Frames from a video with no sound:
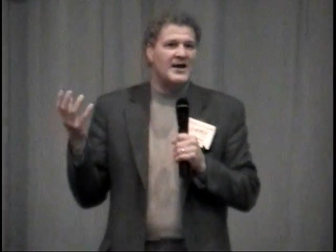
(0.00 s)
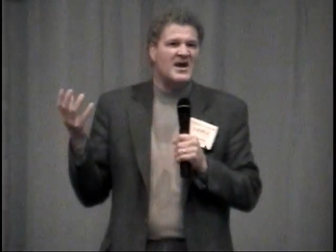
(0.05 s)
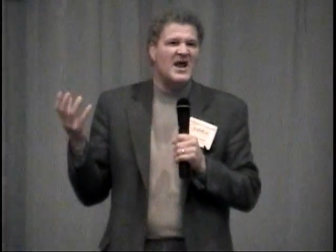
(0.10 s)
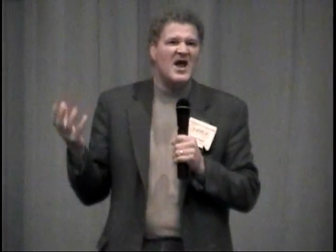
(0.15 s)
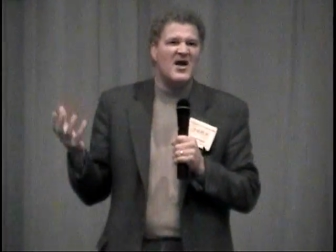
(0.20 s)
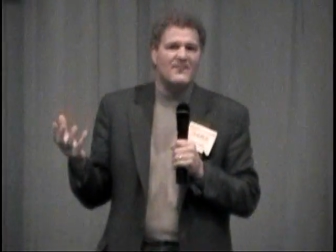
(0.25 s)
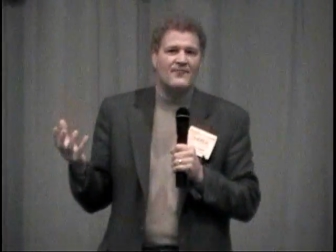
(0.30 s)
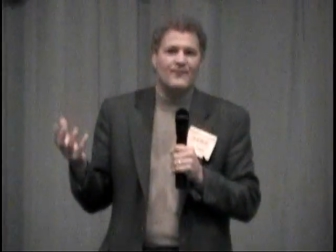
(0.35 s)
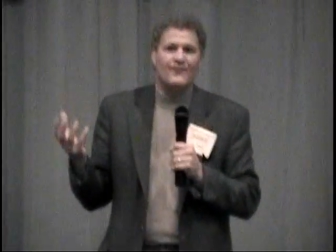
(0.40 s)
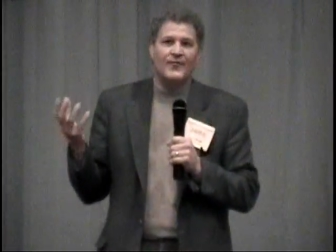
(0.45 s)

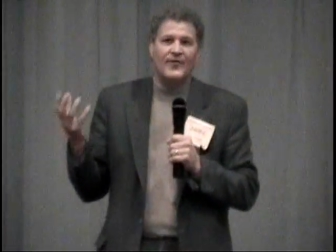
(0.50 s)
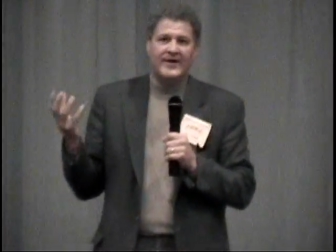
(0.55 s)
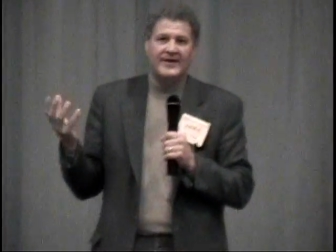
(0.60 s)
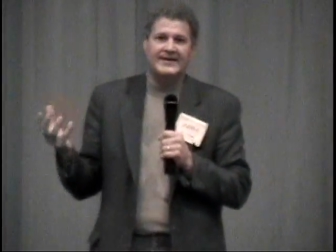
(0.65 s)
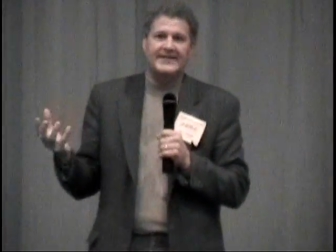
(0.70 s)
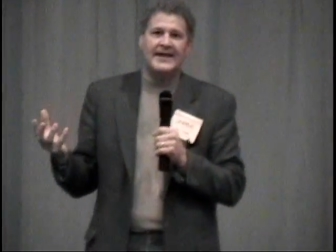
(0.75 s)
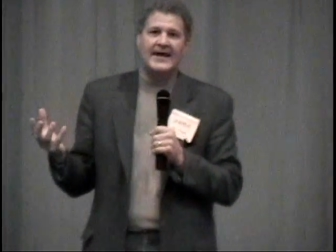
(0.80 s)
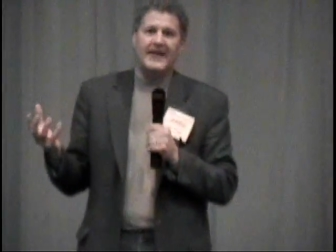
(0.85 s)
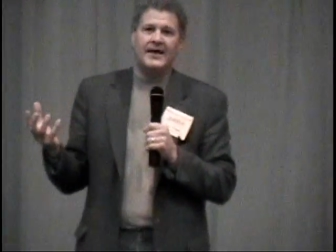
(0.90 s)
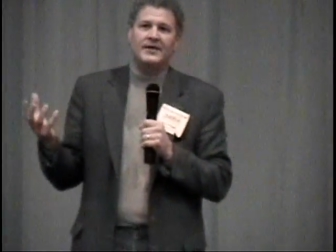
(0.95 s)
and every
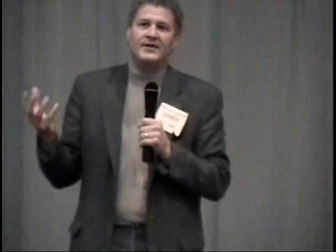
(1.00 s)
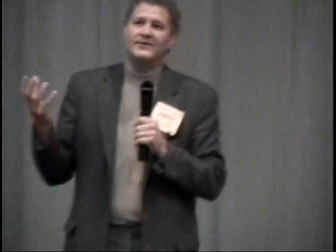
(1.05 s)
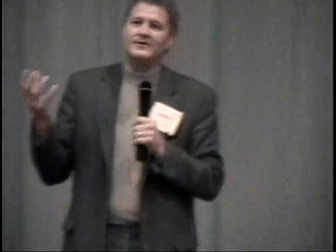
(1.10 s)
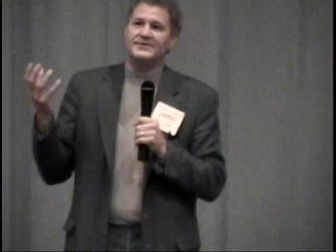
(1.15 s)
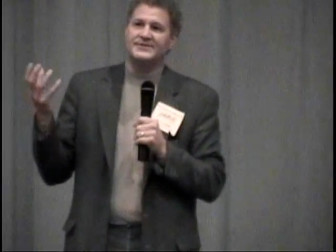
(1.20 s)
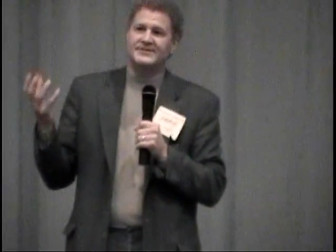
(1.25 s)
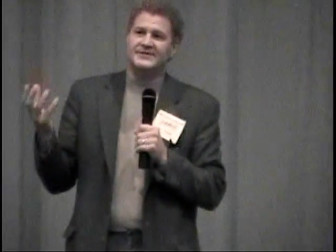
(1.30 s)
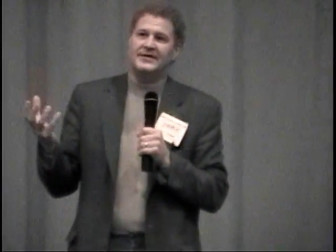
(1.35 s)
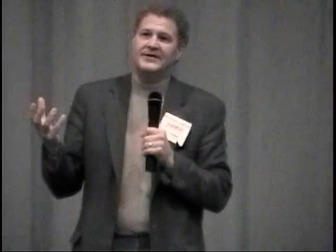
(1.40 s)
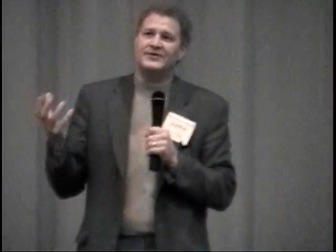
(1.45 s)
day
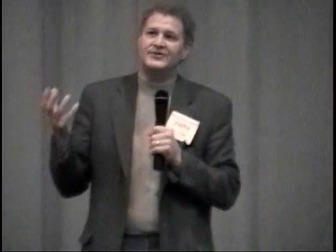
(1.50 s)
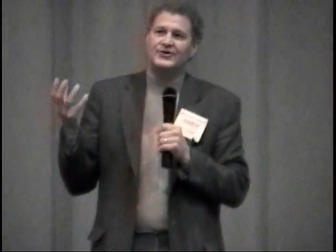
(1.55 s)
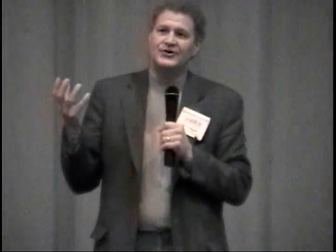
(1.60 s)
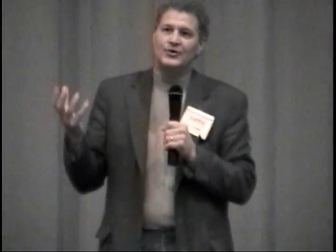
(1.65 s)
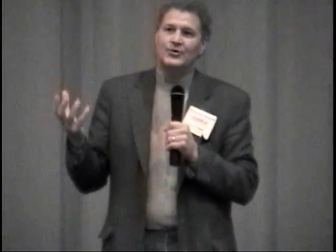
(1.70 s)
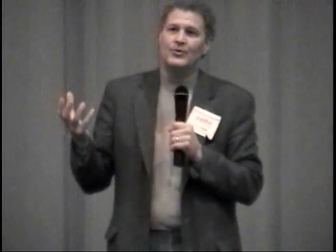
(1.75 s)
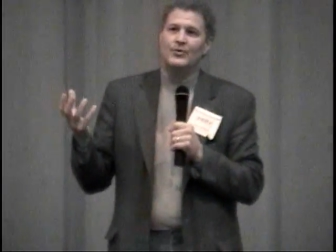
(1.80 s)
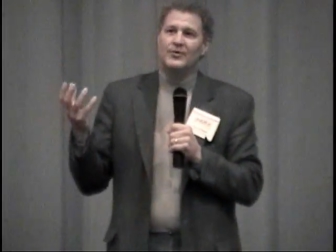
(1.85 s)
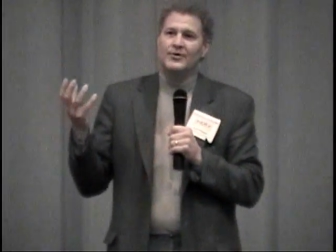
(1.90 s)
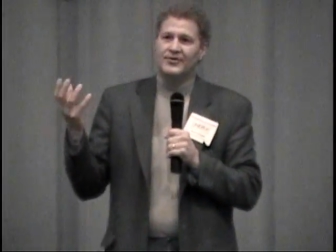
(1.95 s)
you'll see
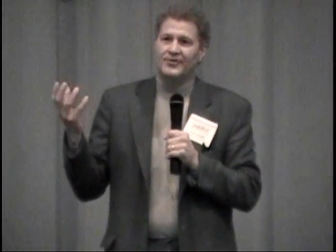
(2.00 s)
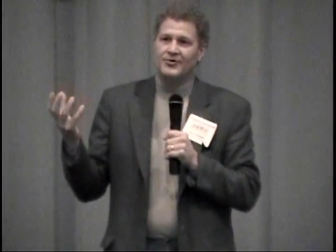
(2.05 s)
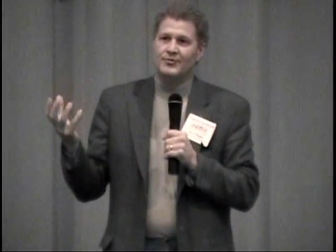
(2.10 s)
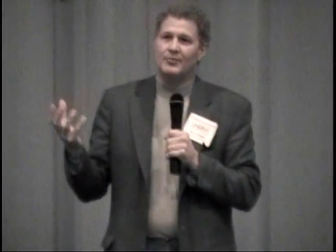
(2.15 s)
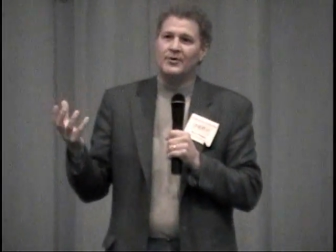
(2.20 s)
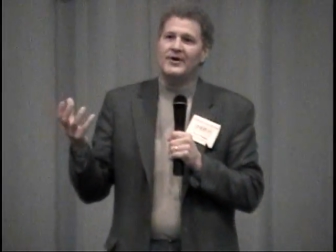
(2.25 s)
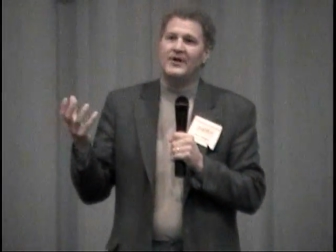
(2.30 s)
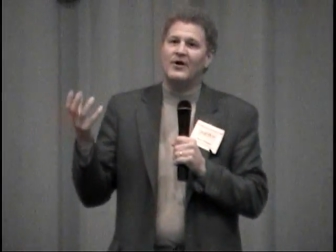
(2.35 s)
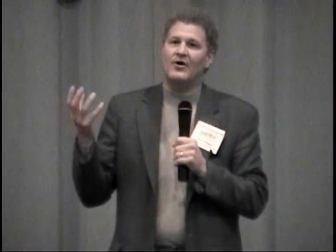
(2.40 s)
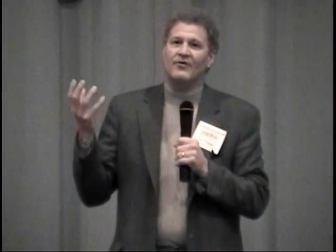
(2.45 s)
2 or
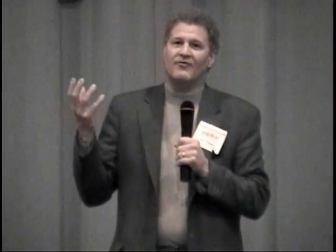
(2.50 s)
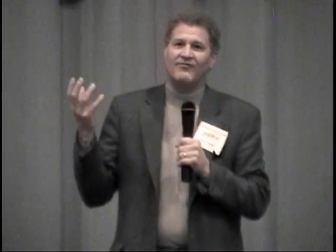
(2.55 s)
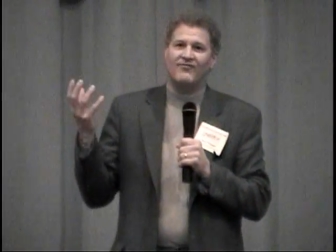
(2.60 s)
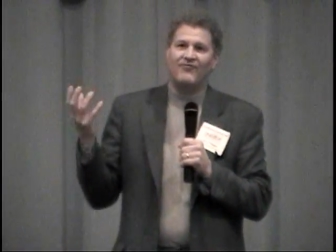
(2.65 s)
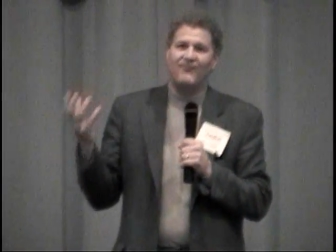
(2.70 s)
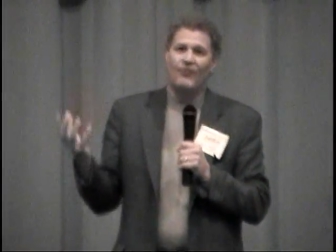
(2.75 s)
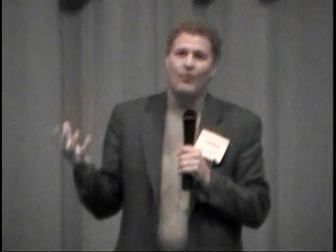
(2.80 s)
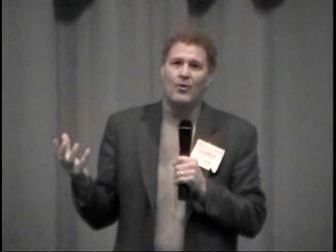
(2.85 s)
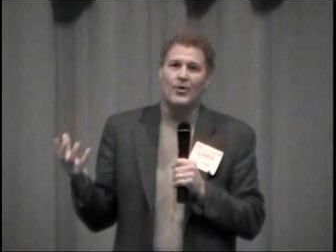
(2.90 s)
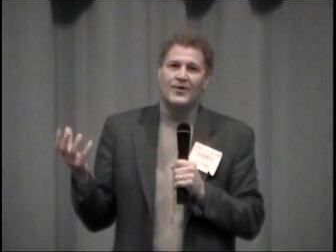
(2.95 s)
3 or
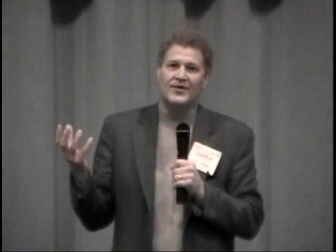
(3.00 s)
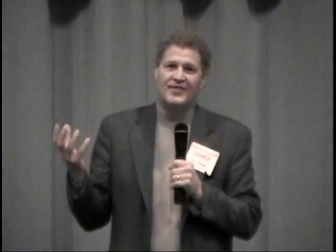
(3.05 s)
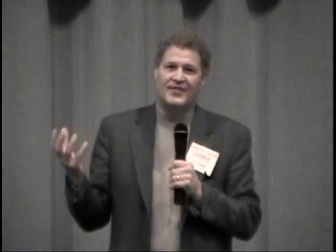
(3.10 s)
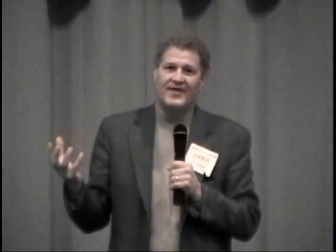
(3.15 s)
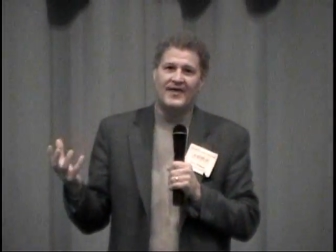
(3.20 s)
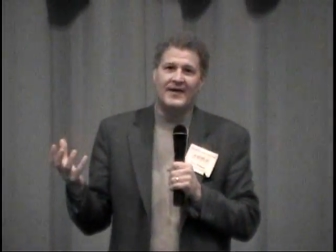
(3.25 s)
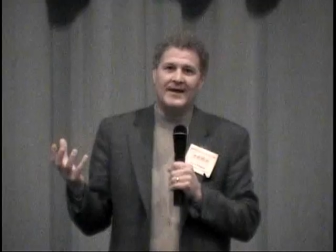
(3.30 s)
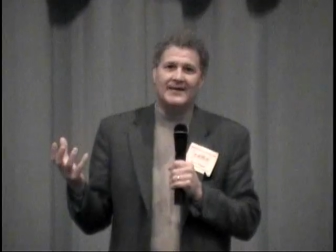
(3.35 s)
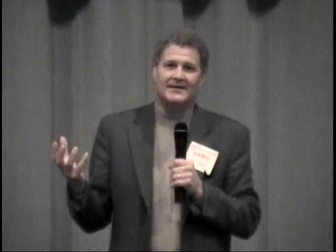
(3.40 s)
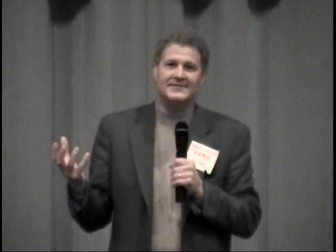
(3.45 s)
4
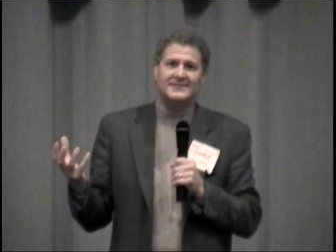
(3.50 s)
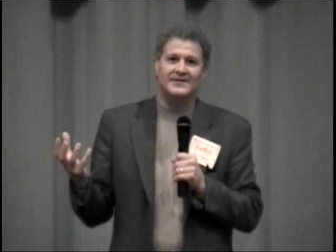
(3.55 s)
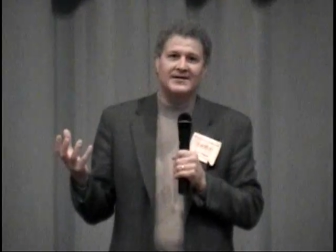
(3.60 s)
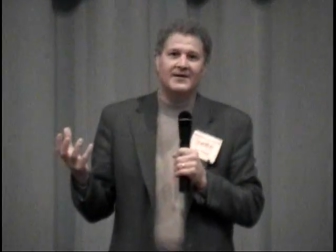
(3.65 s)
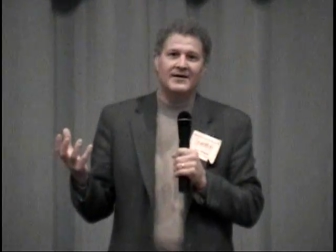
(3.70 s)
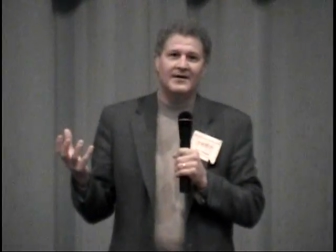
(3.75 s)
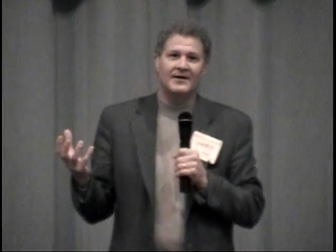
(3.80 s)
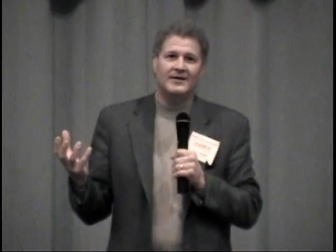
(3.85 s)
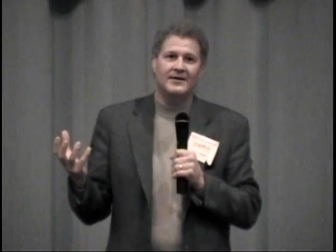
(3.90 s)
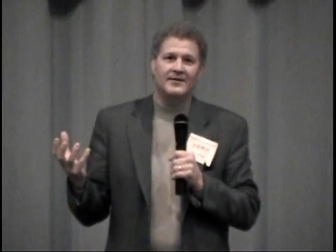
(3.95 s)
things
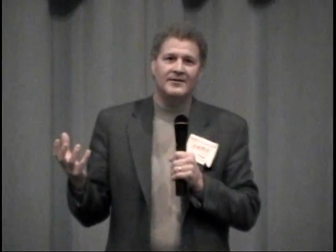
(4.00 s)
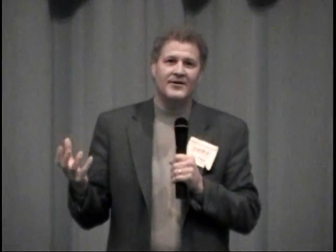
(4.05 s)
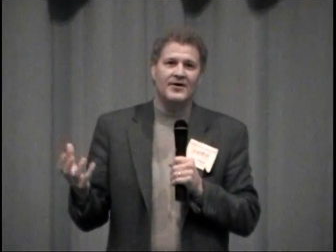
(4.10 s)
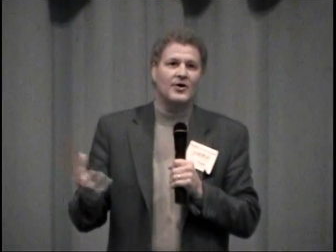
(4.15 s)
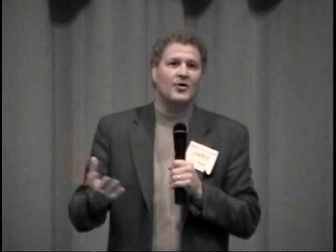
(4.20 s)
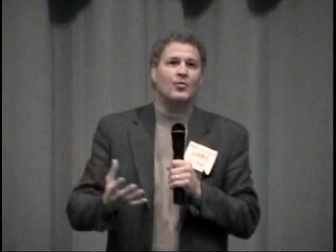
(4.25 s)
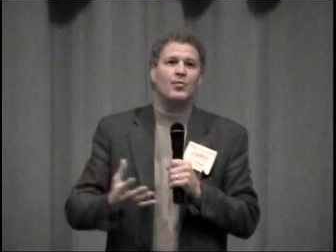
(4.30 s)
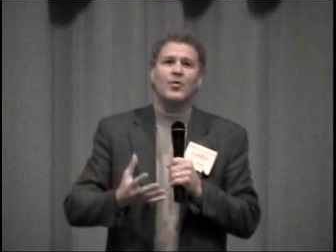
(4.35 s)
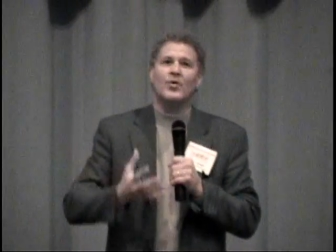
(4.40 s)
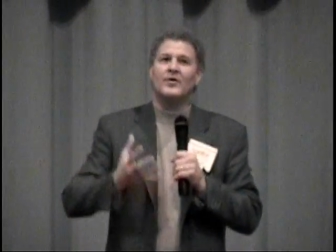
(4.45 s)

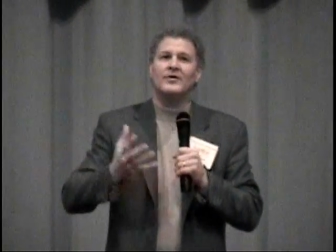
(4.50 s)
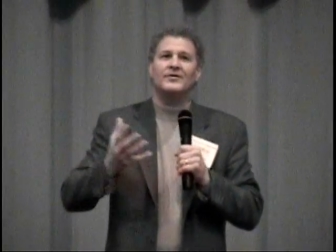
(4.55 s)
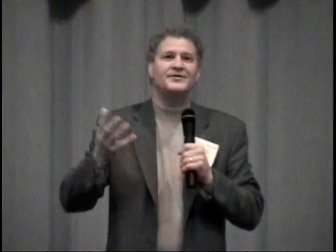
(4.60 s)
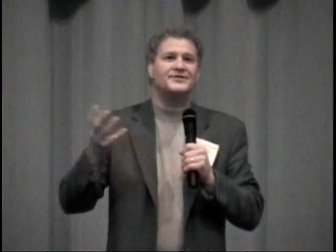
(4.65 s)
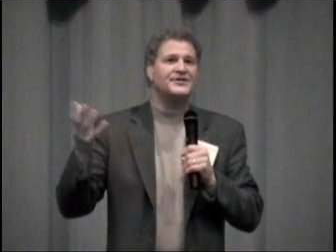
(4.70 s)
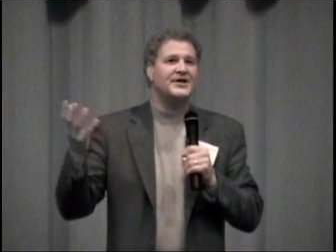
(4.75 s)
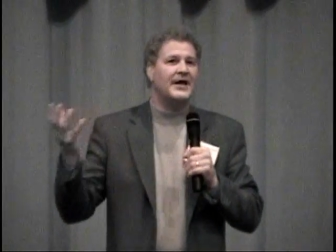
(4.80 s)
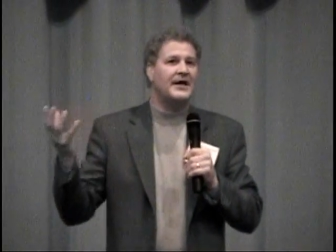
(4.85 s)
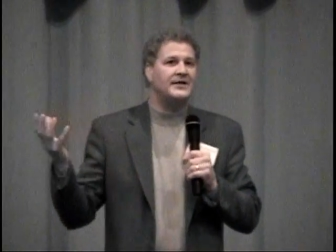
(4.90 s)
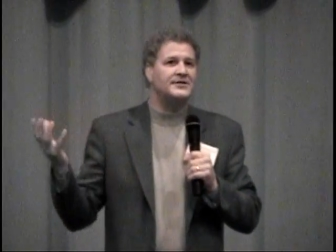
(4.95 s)
that are
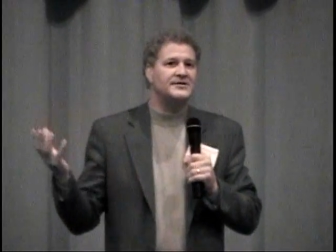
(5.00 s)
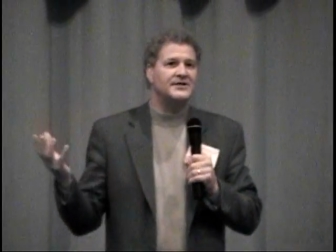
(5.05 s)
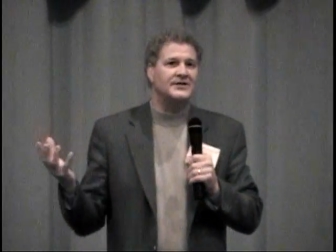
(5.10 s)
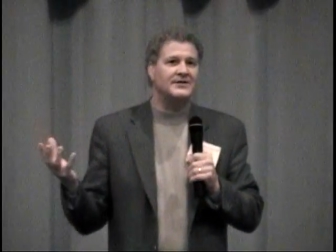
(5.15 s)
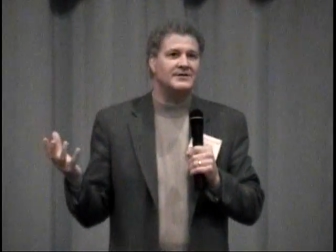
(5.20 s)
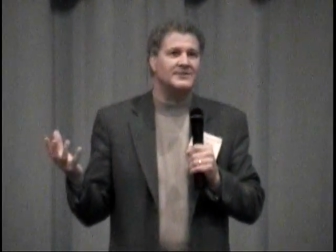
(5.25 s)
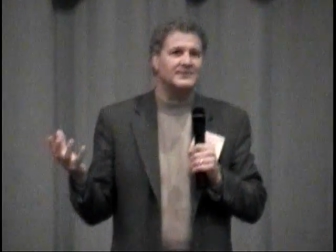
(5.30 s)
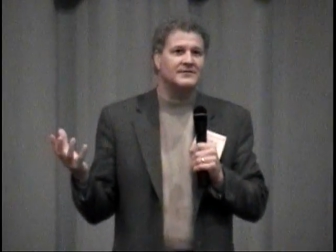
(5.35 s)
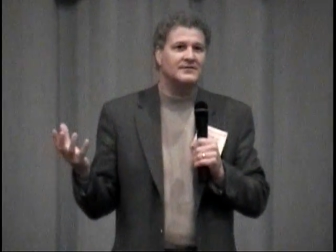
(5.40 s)
world-changing.